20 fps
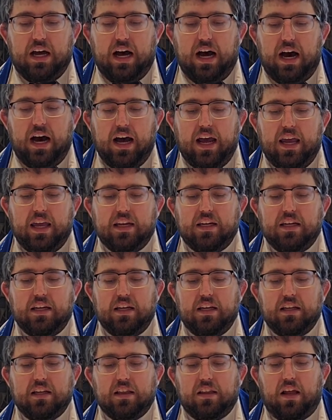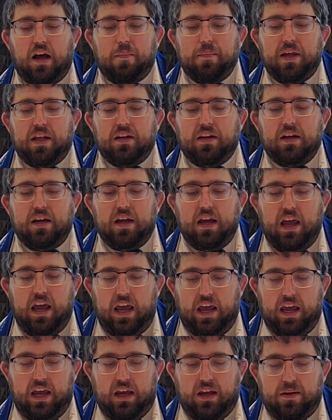Ayin Lamed
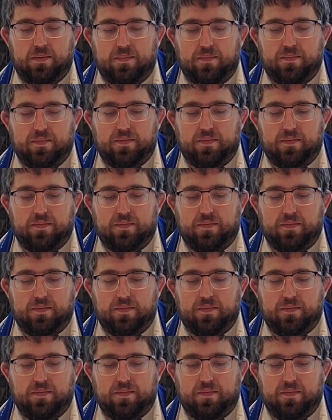He.